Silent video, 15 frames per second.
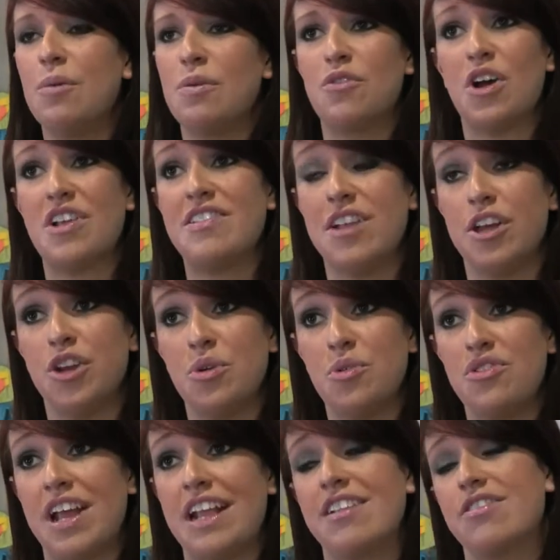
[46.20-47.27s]
We've got a new
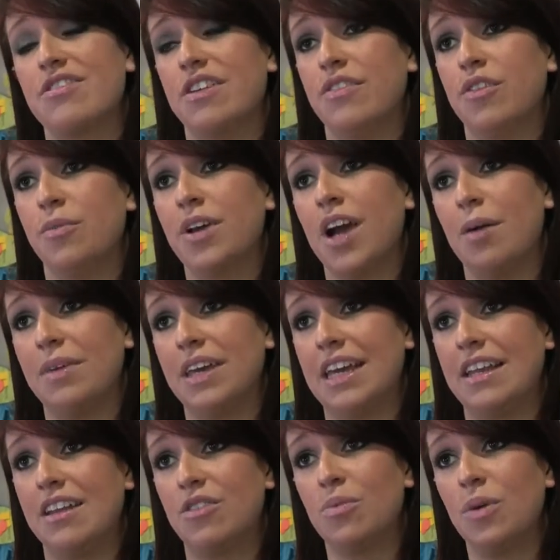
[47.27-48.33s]
sensory room coming
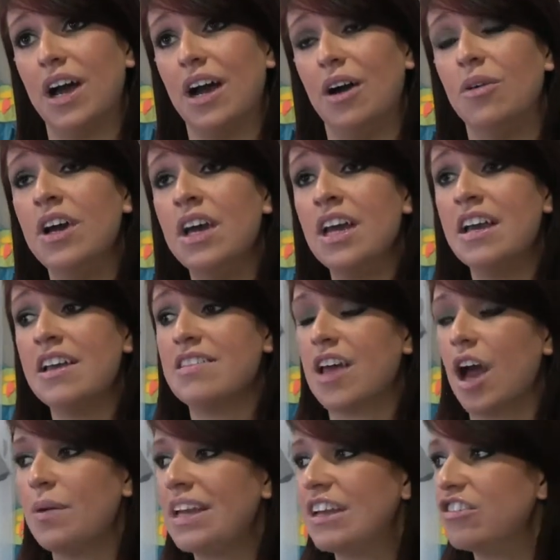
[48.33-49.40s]
in as well.
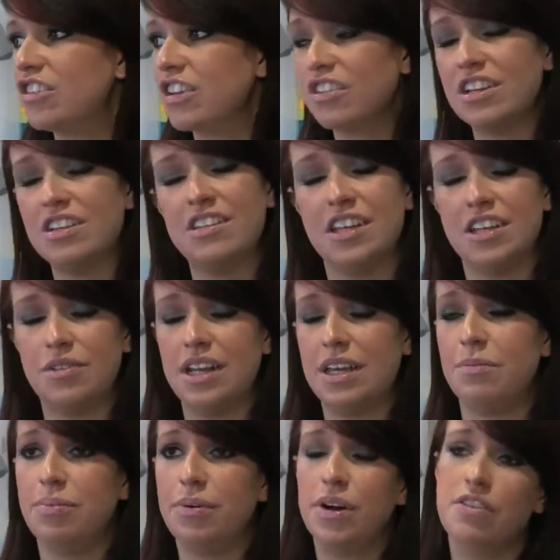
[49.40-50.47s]
So it's just
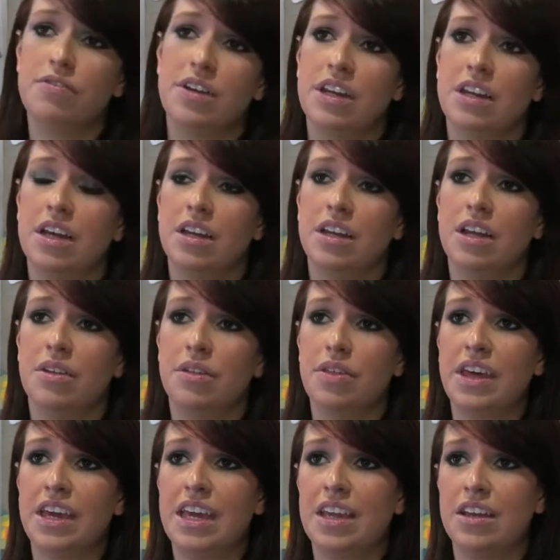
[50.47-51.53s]
continually improving and
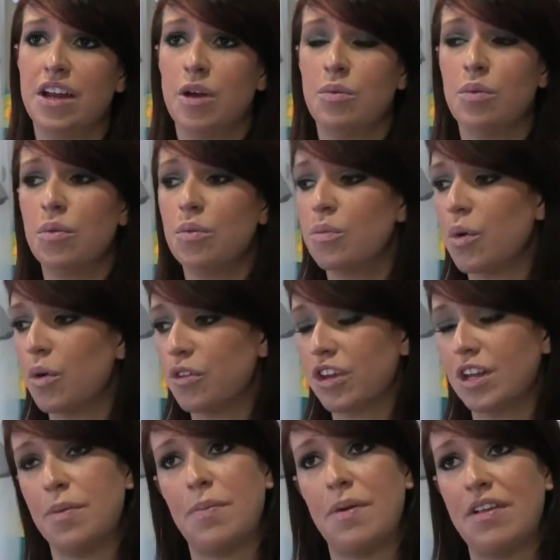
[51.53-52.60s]
thinking, you know, what's
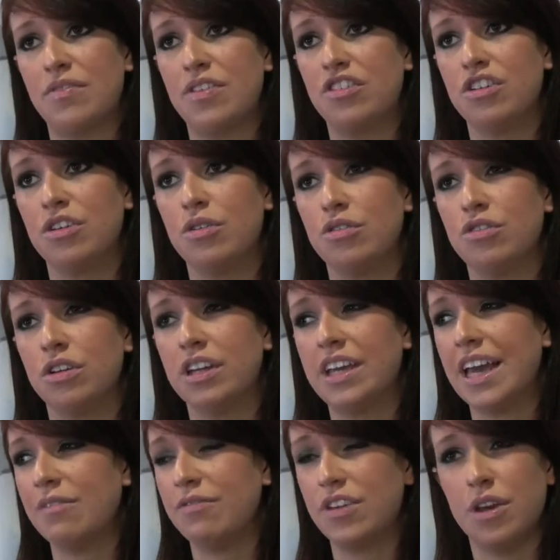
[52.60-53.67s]
going to be best for the children,
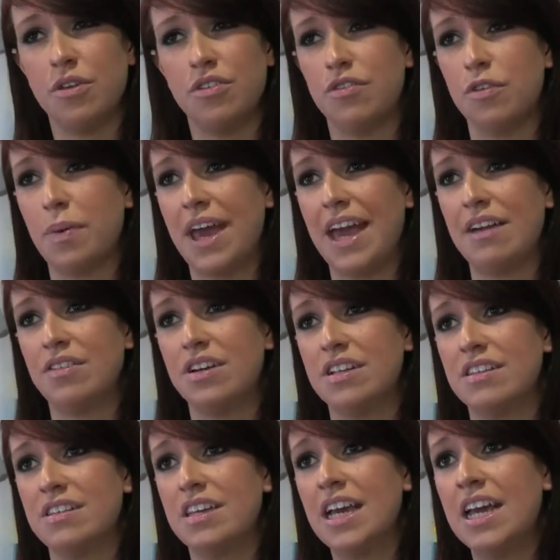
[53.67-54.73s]
getting views of the
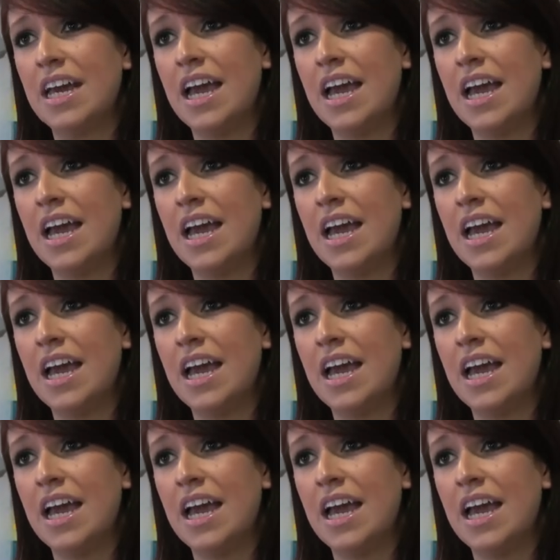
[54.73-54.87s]
parents,